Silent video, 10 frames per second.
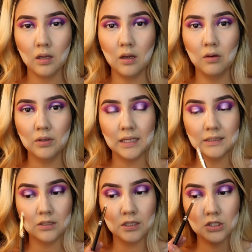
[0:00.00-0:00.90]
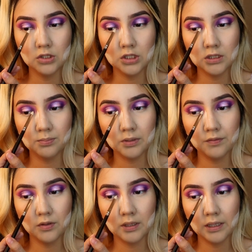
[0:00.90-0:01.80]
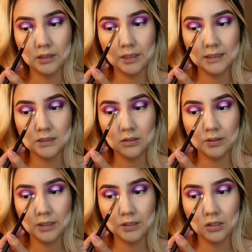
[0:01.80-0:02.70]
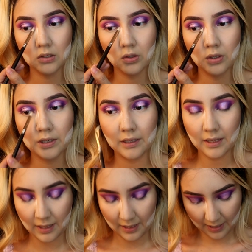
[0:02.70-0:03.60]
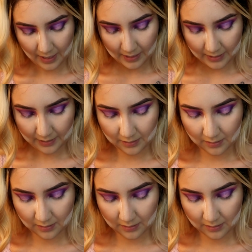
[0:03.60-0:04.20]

And what that's going to do is just give you like a nice little inner corner highlight.